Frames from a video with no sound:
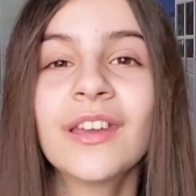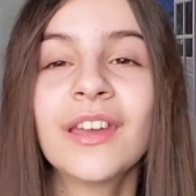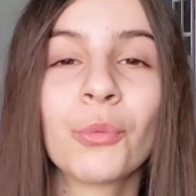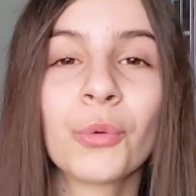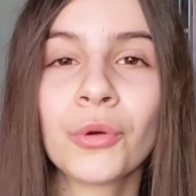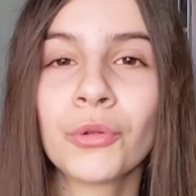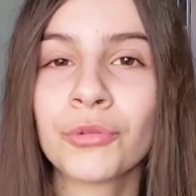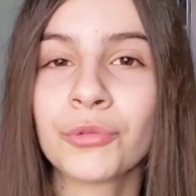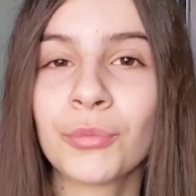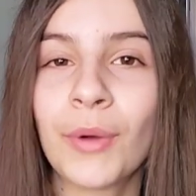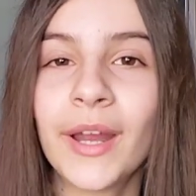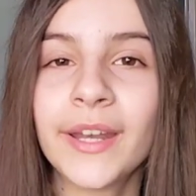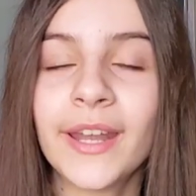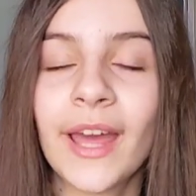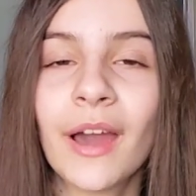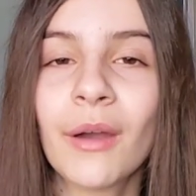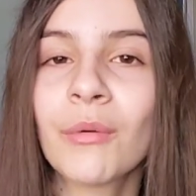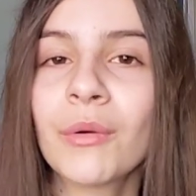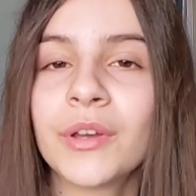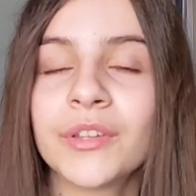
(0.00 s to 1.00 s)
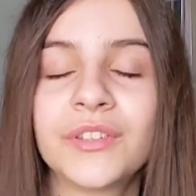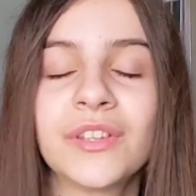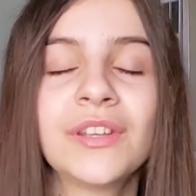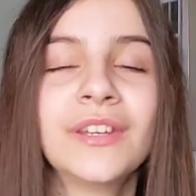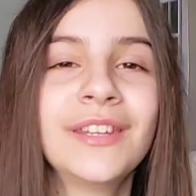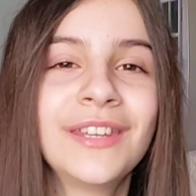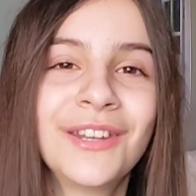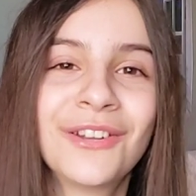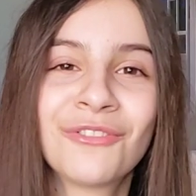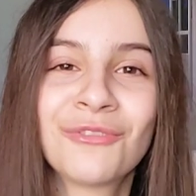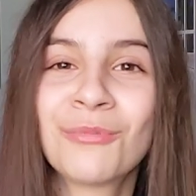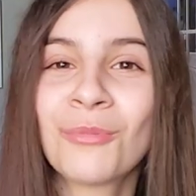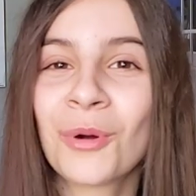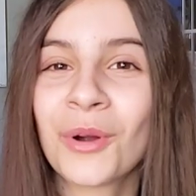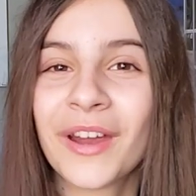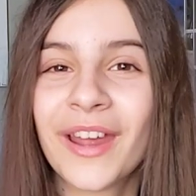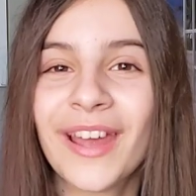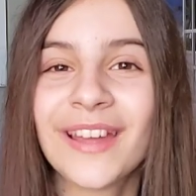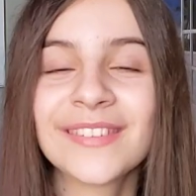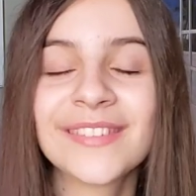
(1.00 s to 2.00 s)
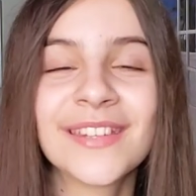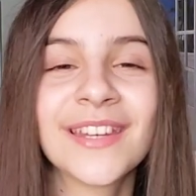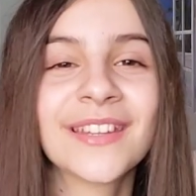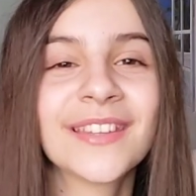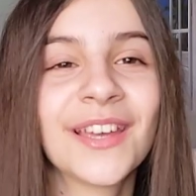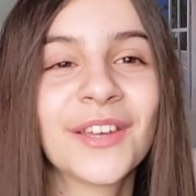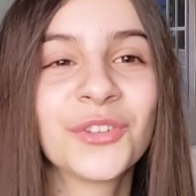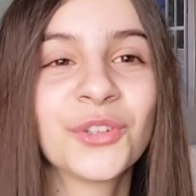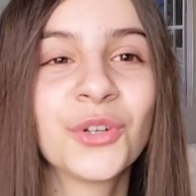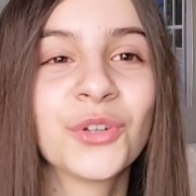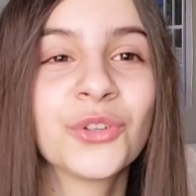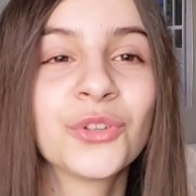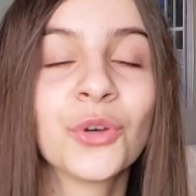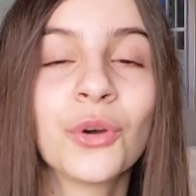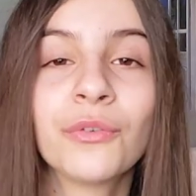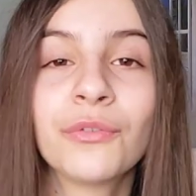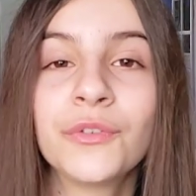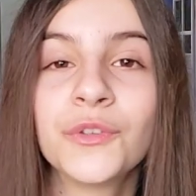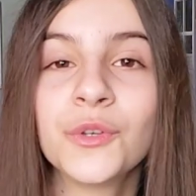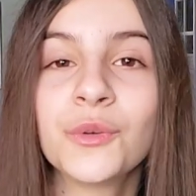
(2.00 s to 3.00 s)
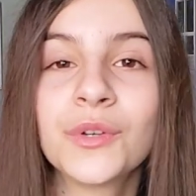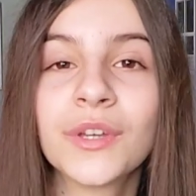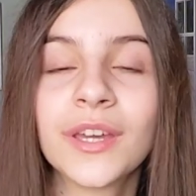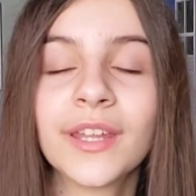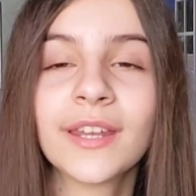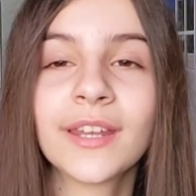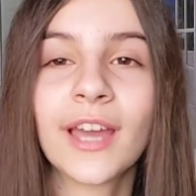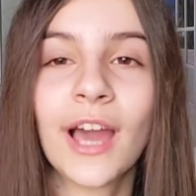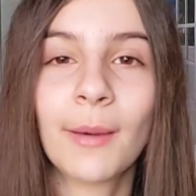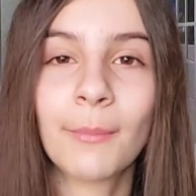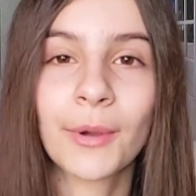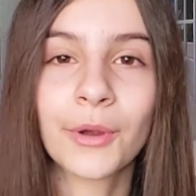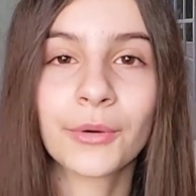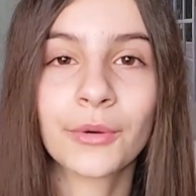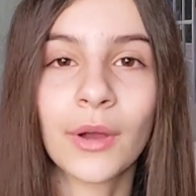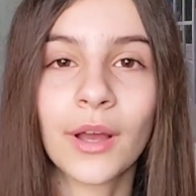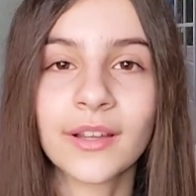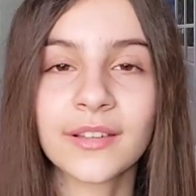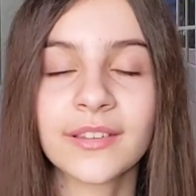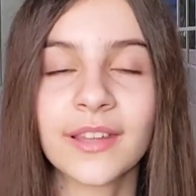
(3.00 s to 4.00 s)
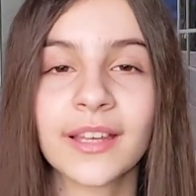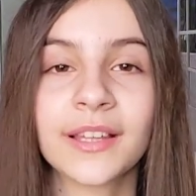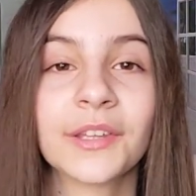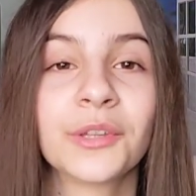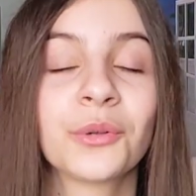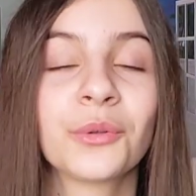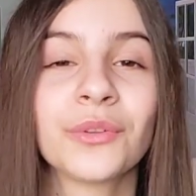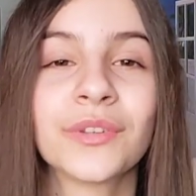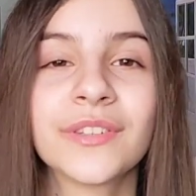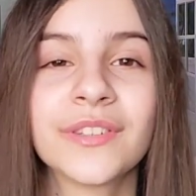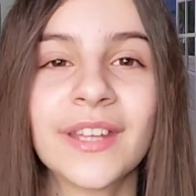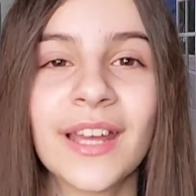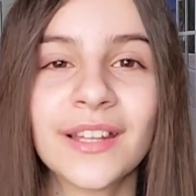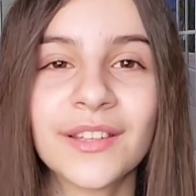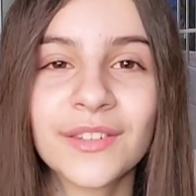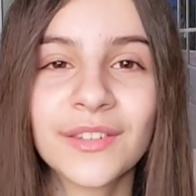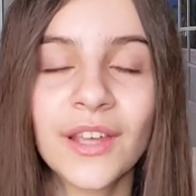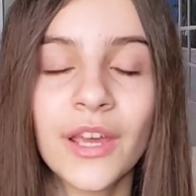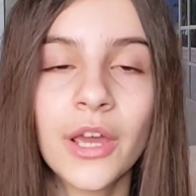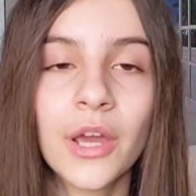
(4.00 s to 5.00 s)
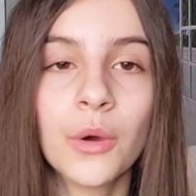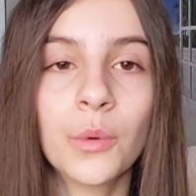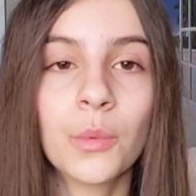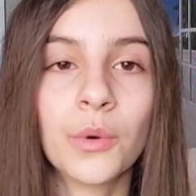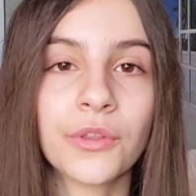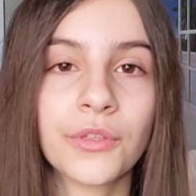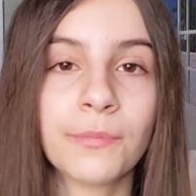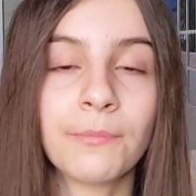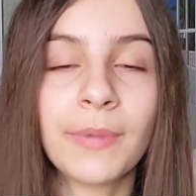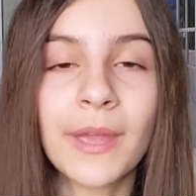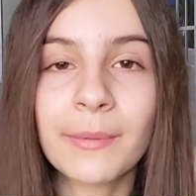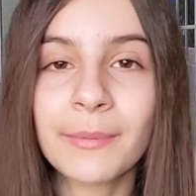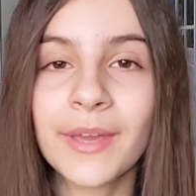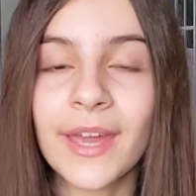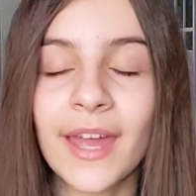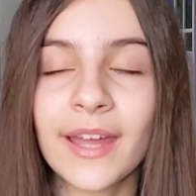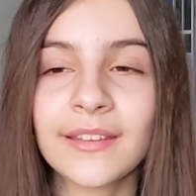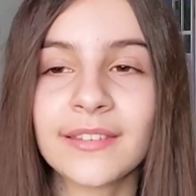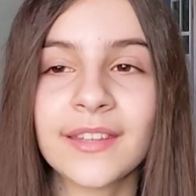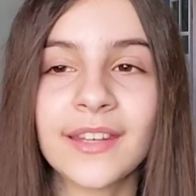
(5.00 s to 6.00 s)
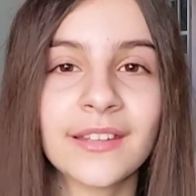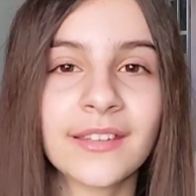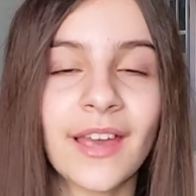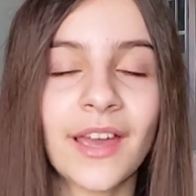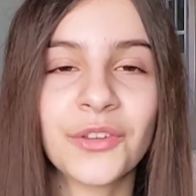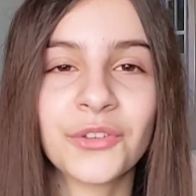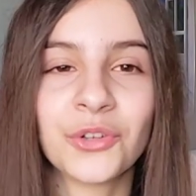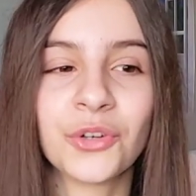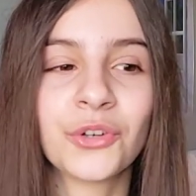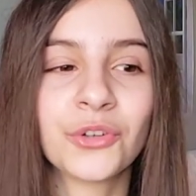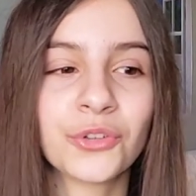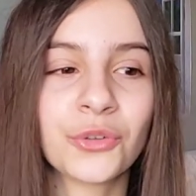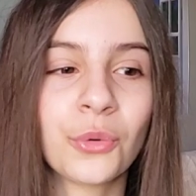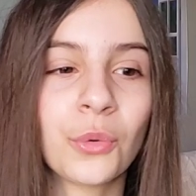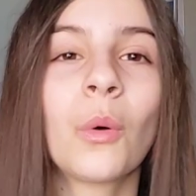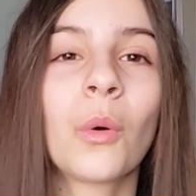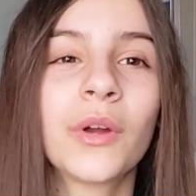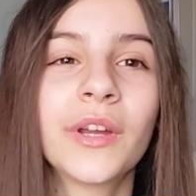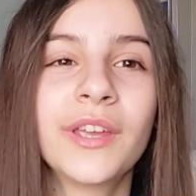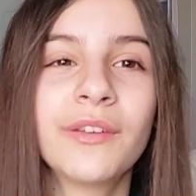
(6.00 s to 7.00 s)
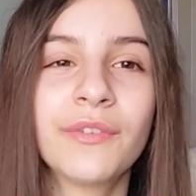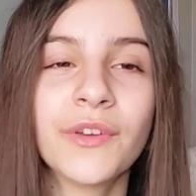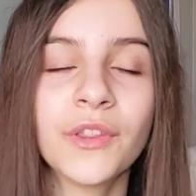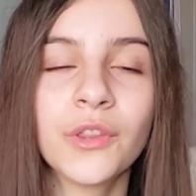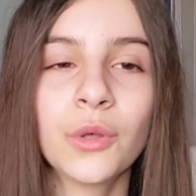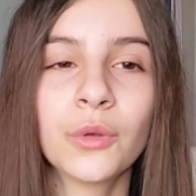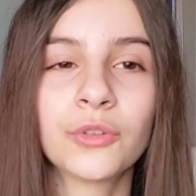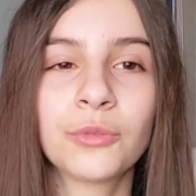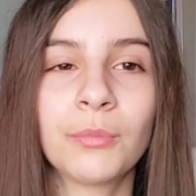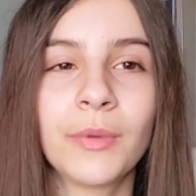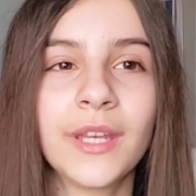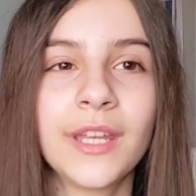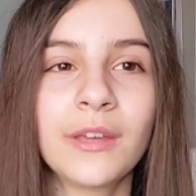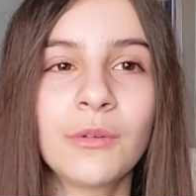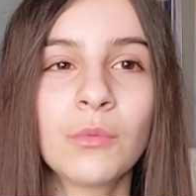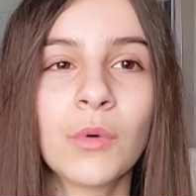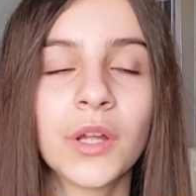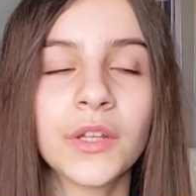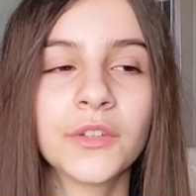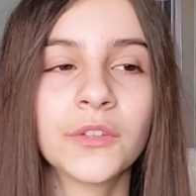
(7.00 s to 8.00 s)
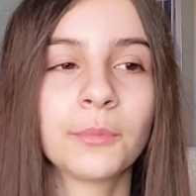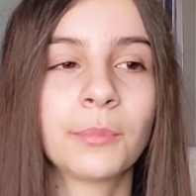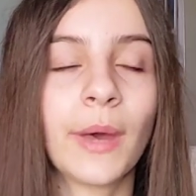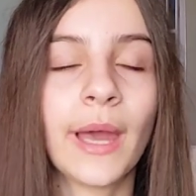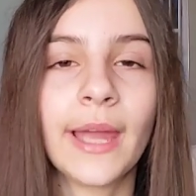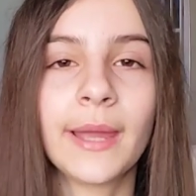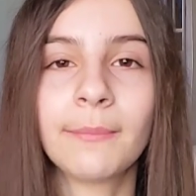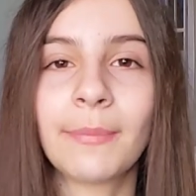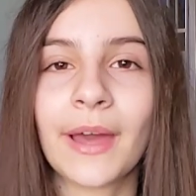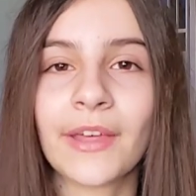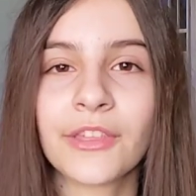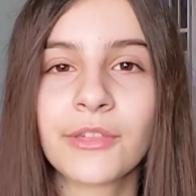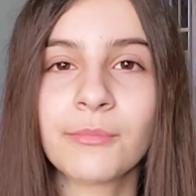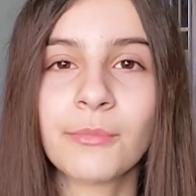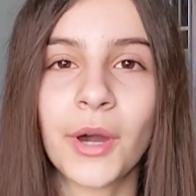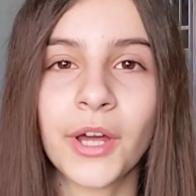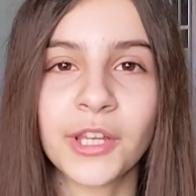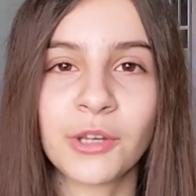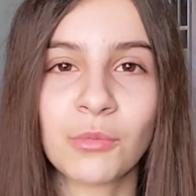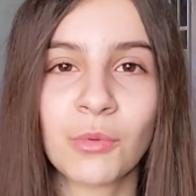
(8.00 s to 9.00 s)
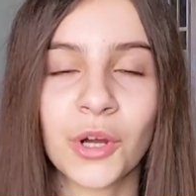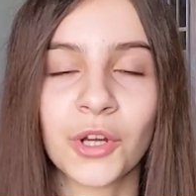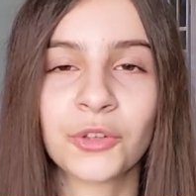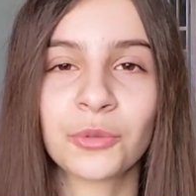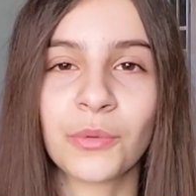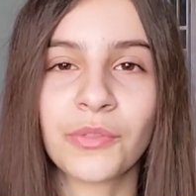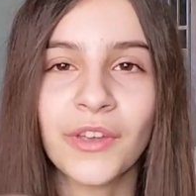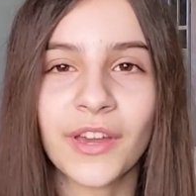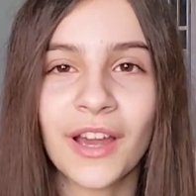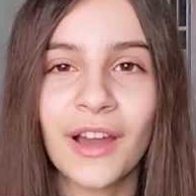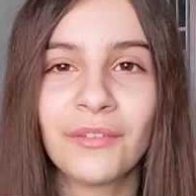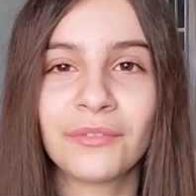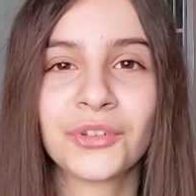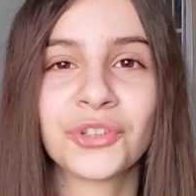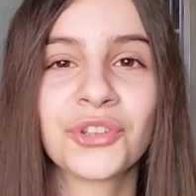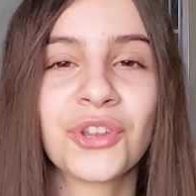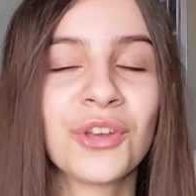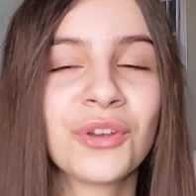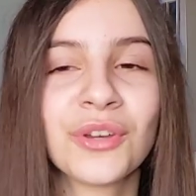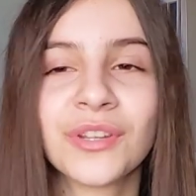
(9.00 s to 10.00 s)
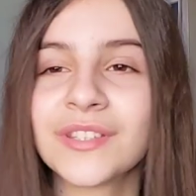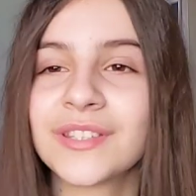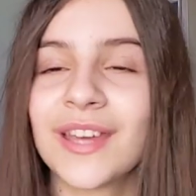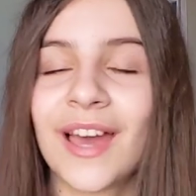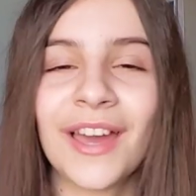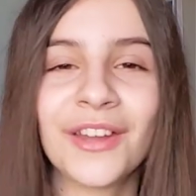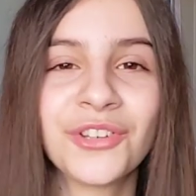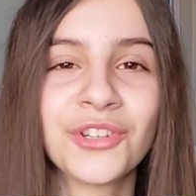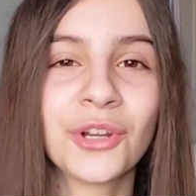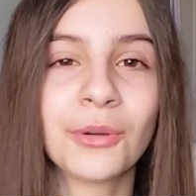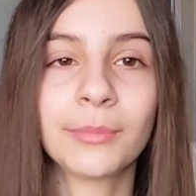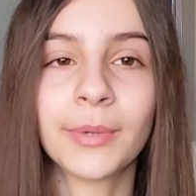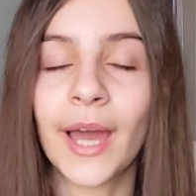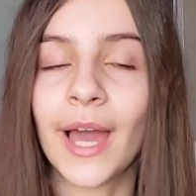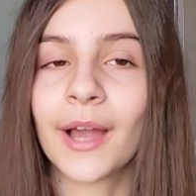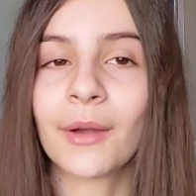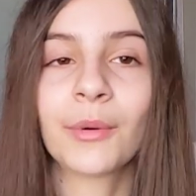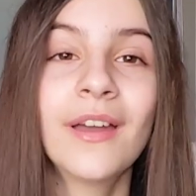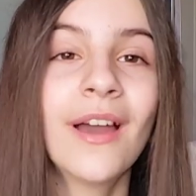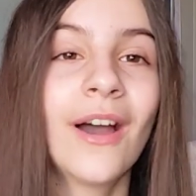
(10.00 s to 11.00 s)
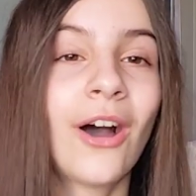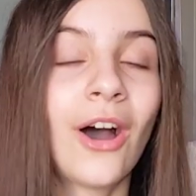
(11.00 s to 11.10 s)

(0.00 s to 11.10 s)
The world right now is in need of more hand sanitizers, so if you can come across like little sets with baby hand sanitizers, or even those mini ones by Bath & Body Works with the covers that you can tie to your bag.